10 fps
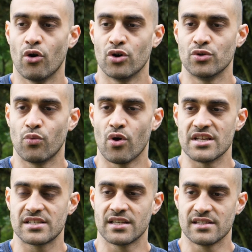on what
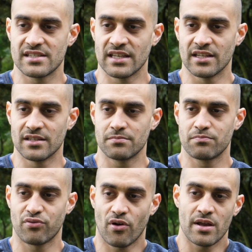is considered
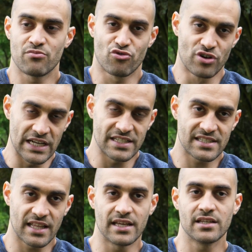prime real
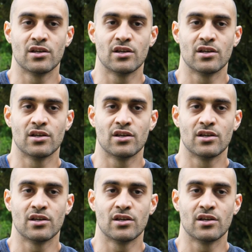estate